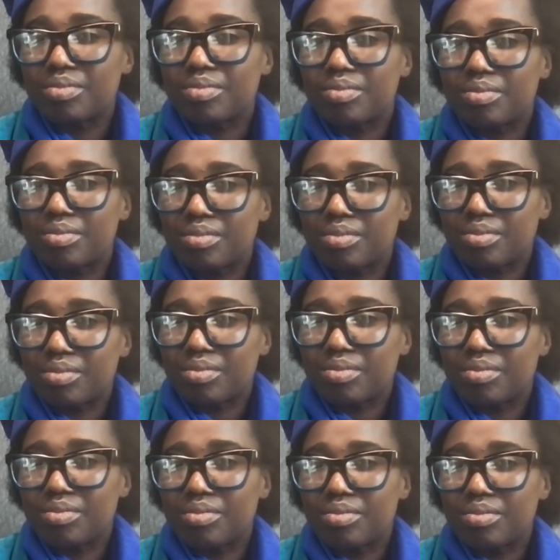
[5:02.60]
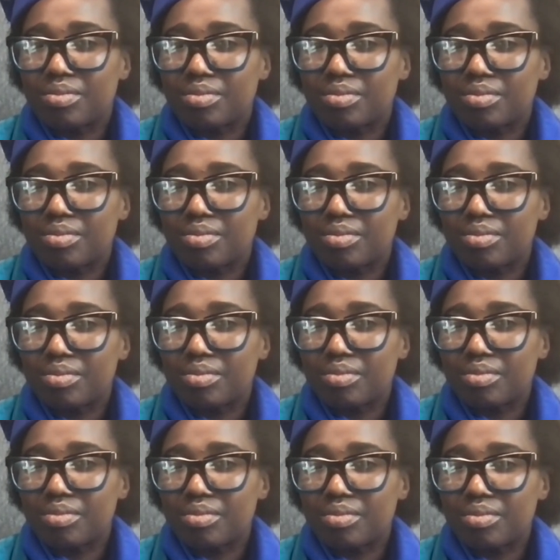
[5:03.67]

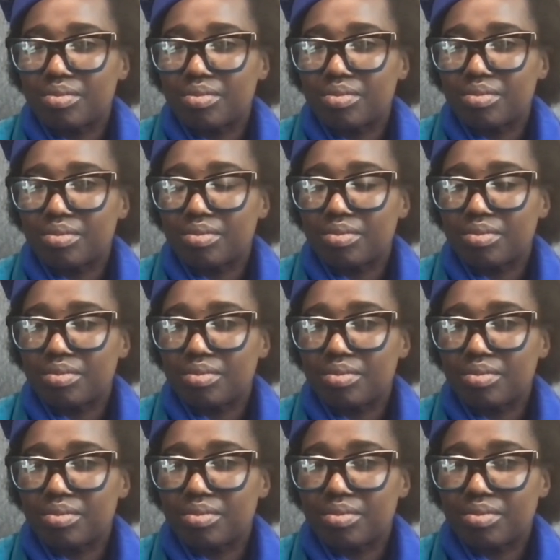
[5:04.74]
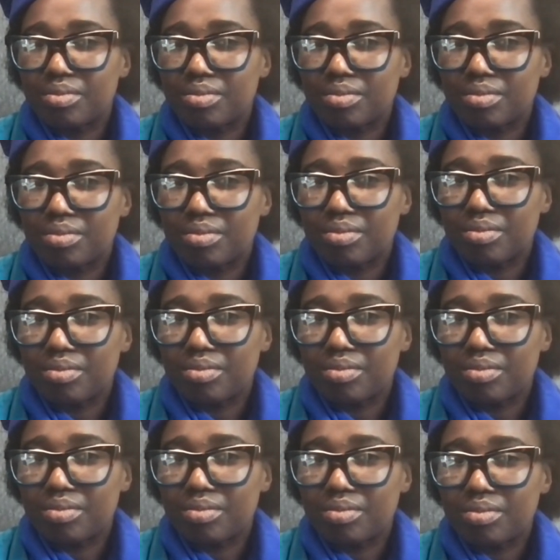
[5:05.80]

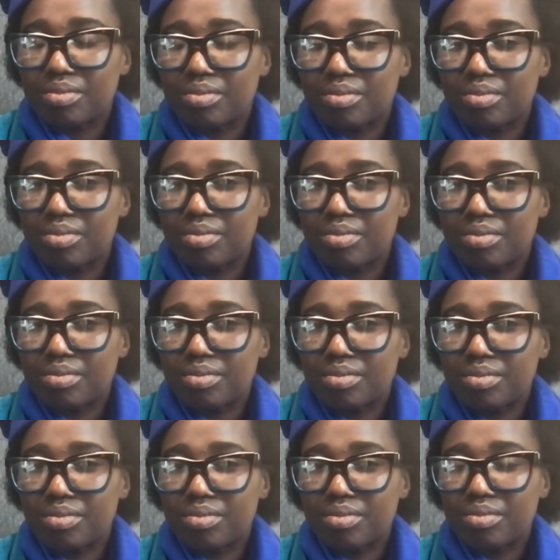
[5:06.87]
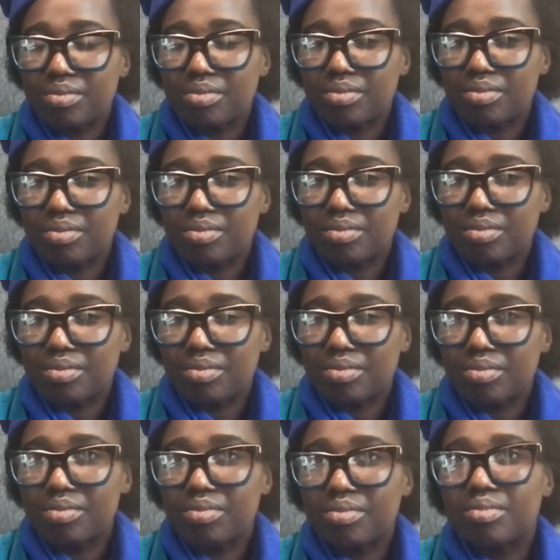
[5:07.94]

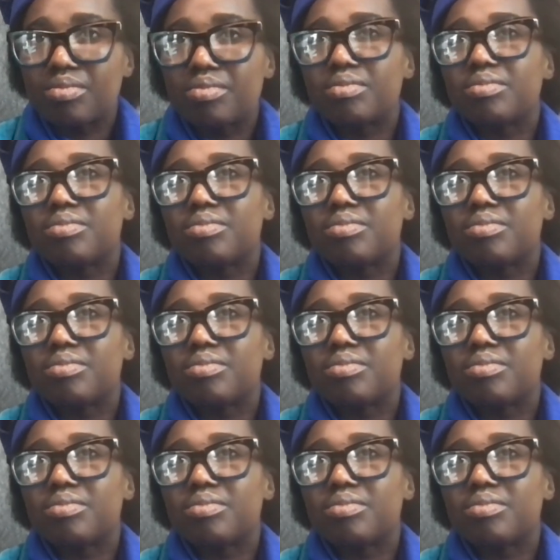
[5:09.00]
No words are spoken by the person on screen.